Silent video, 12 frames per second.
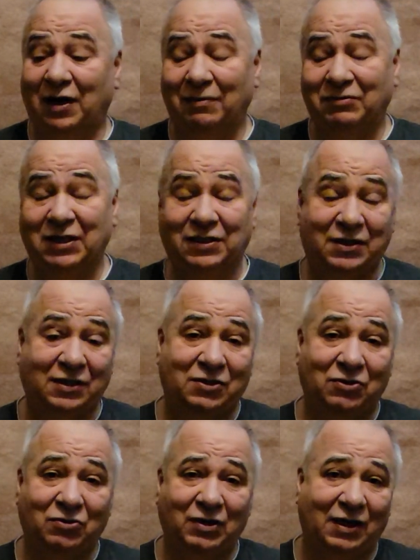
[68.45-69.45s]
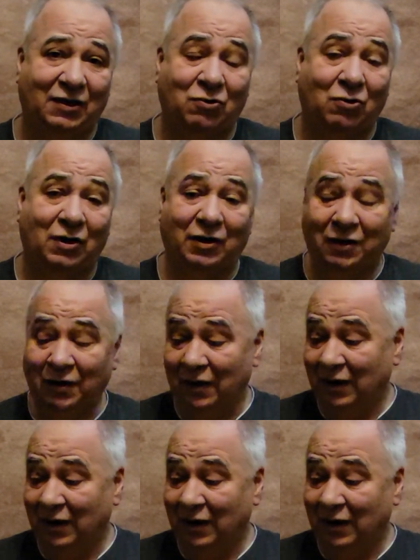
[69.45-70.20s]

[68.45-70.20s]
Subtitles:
I'm 62 and a quarter.